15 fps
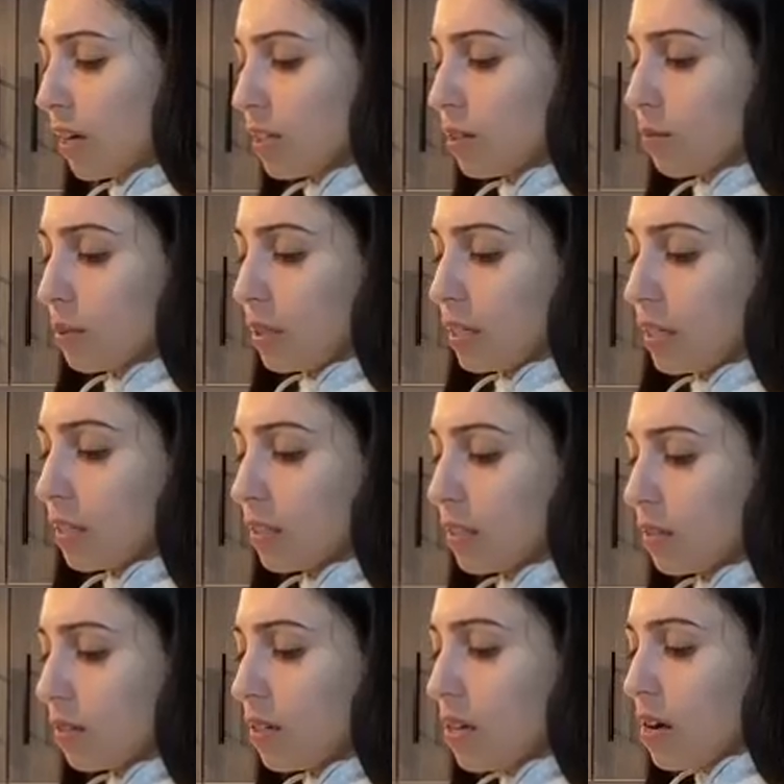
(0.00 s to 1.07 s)
recipes
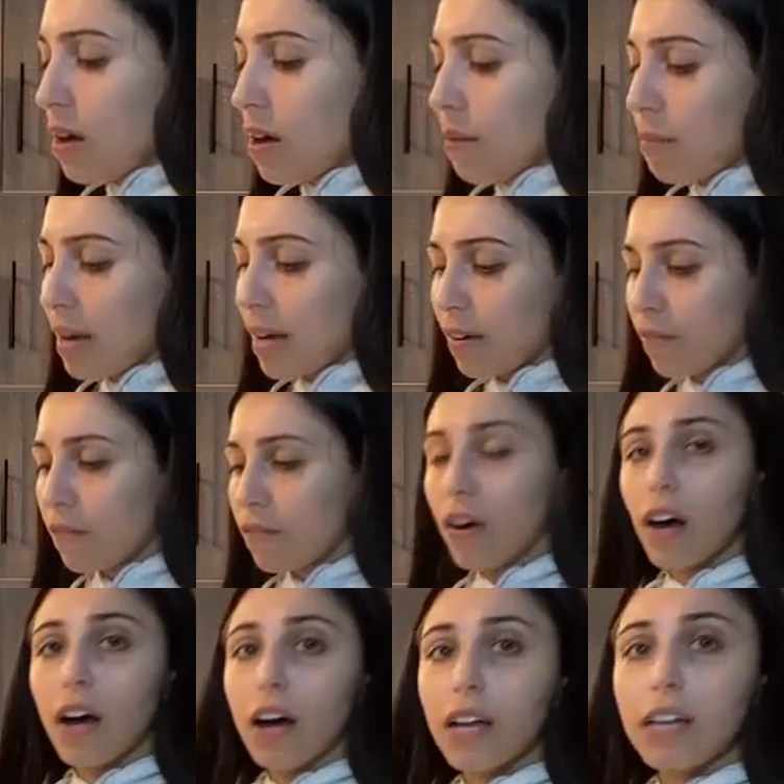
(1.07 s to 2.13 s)
and make it
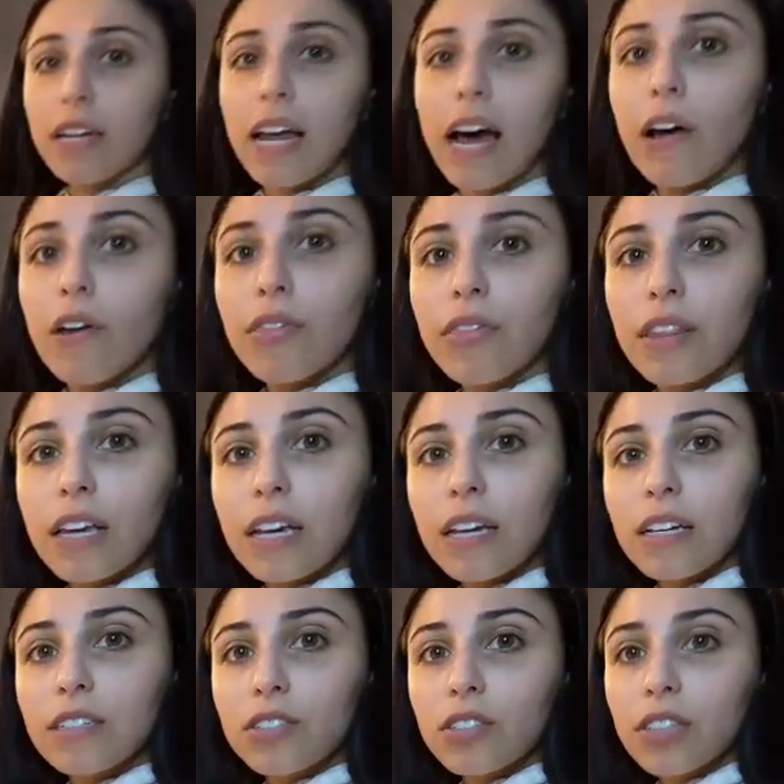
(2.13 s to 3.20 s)
fun, healthy,
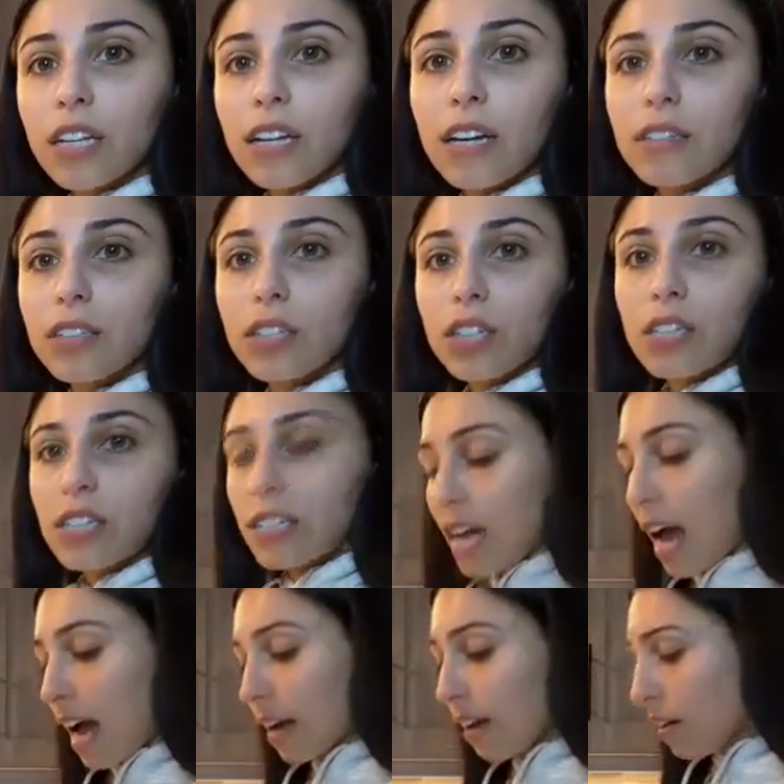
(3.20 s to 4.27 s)
and just like a good
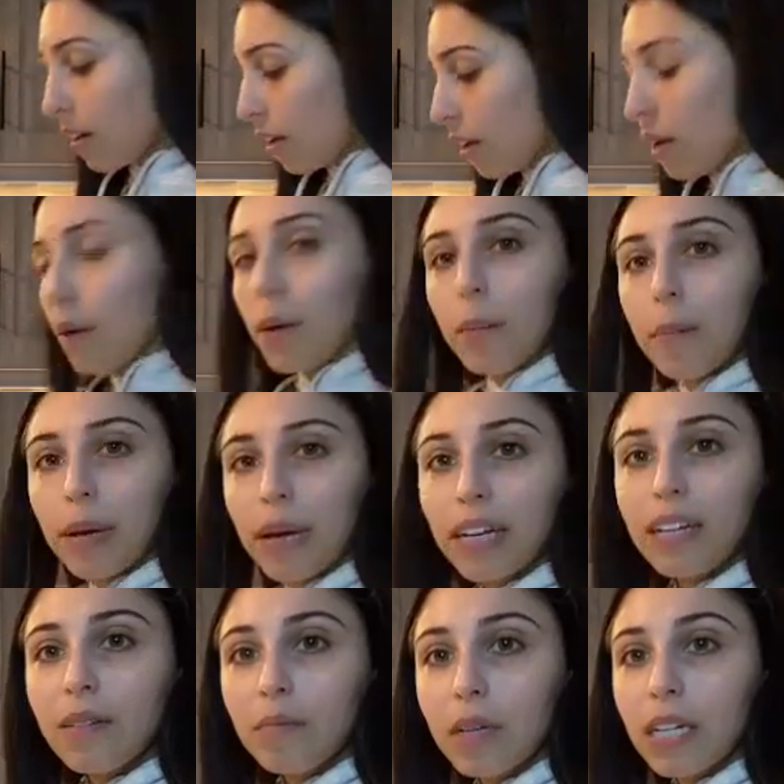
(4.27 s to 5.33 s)
snack.
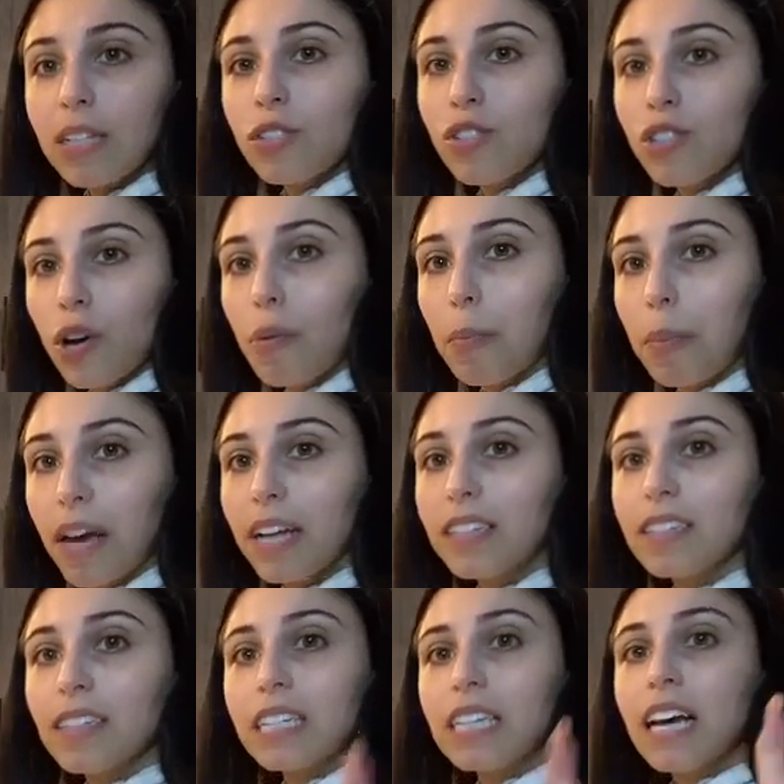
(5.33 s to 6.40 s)
Pitted means no
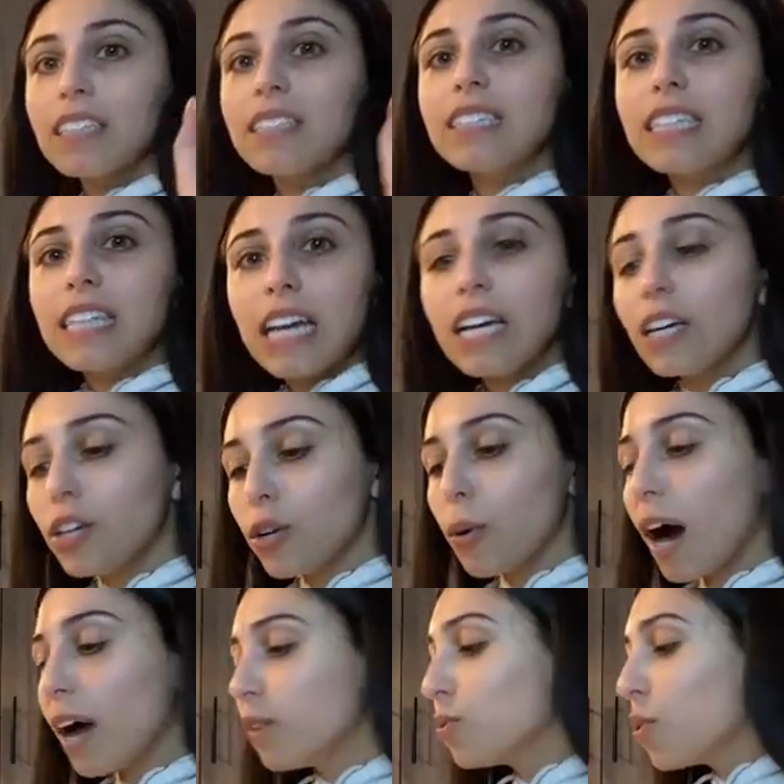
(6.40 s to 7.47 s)
pits. Yes, thank you.
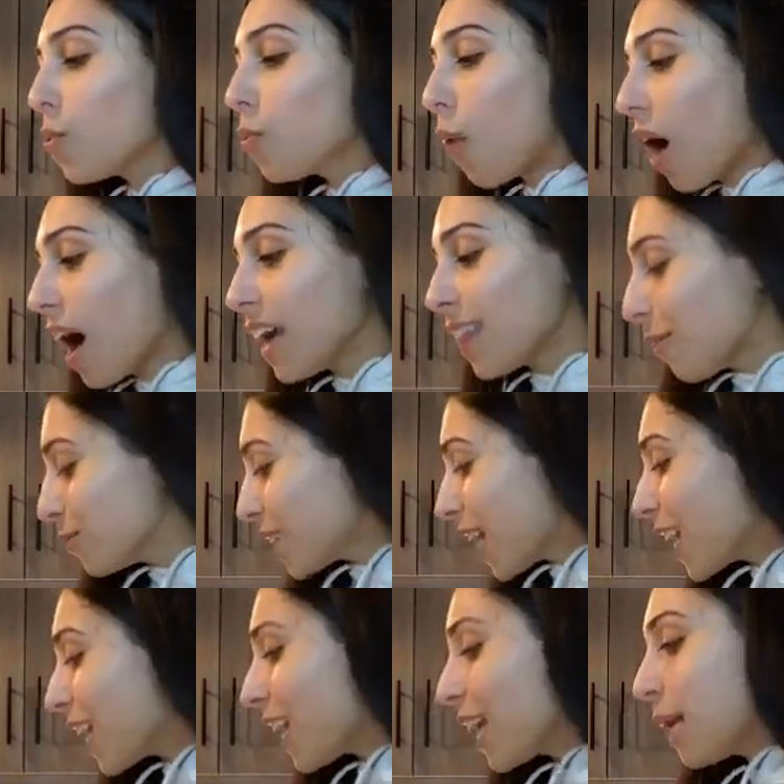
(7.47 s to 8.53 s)
I don't know why that was
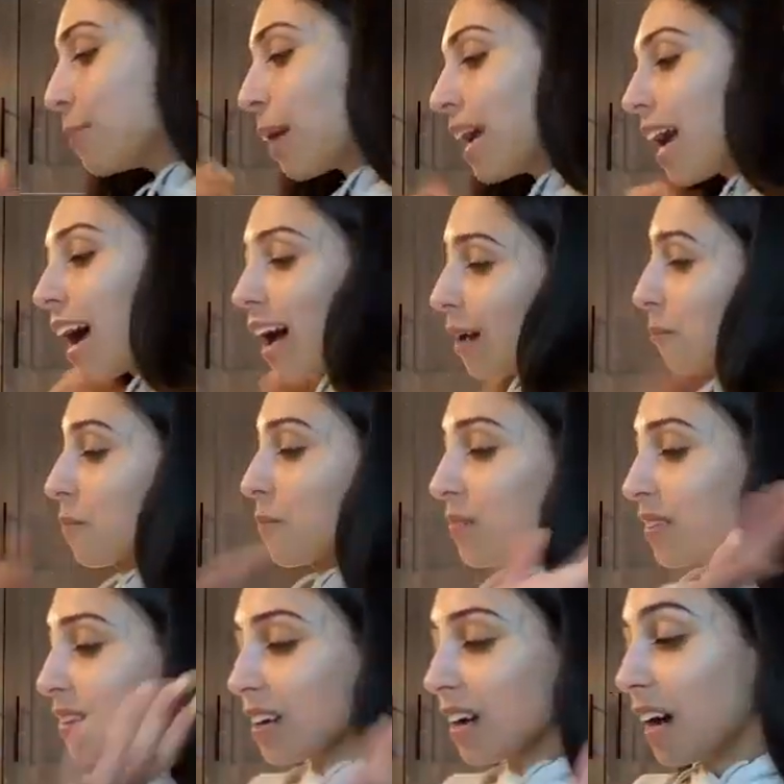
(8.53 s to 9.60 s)
like in my,
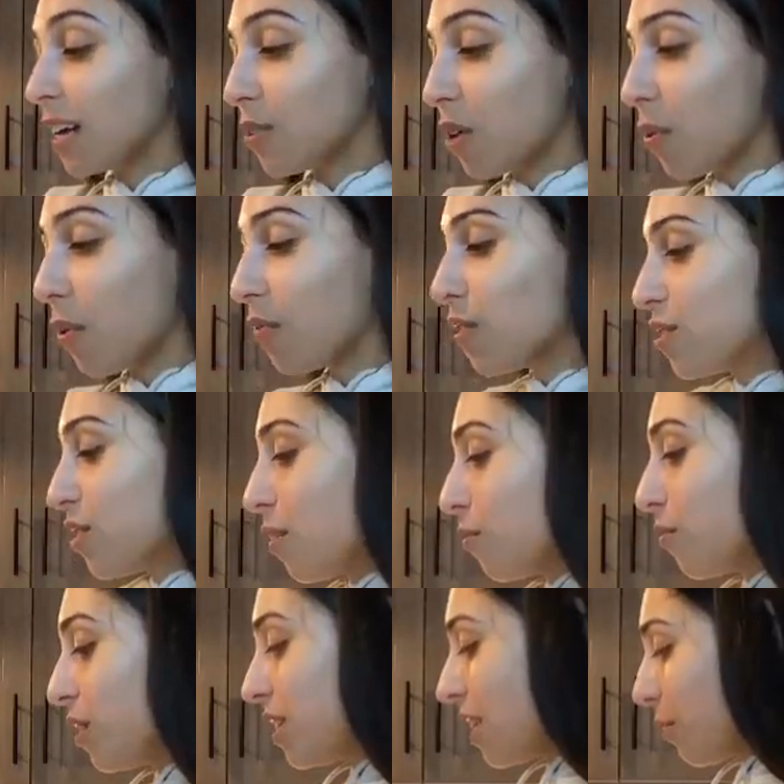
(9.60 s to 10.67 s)
I don't know. For some
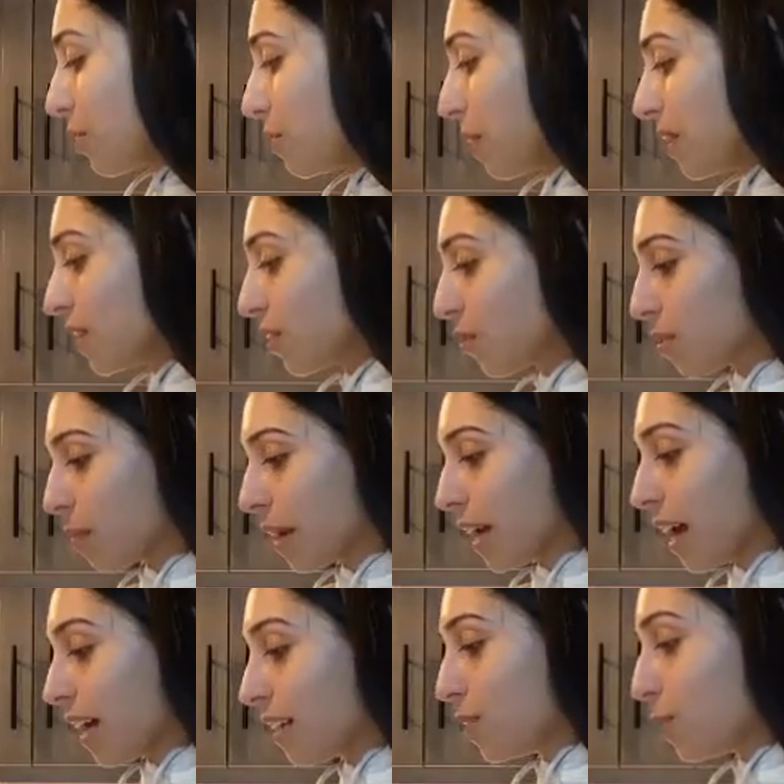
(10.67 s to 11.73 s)
reason that was messing with my
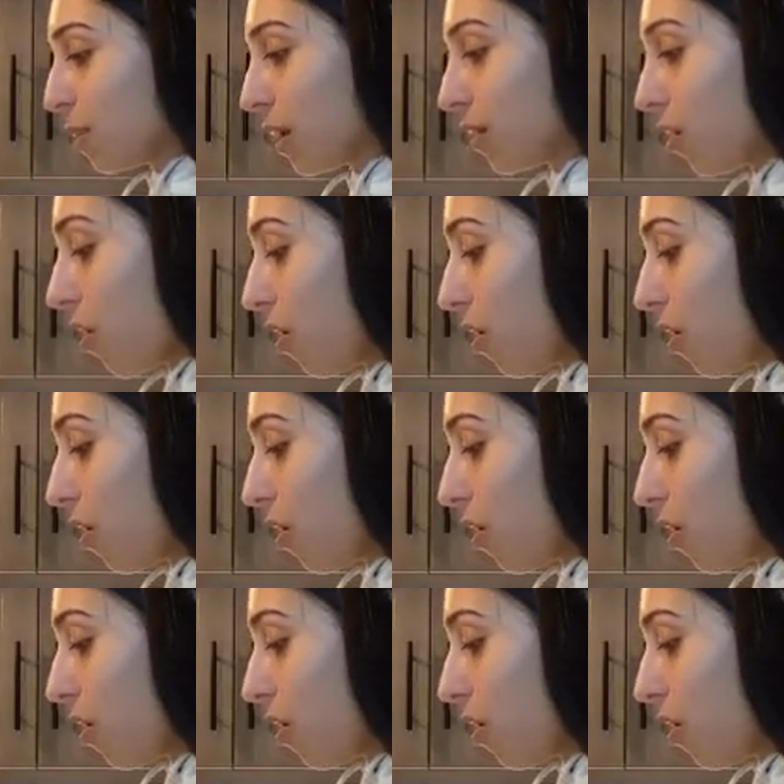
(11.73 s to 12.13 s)
head. It's been a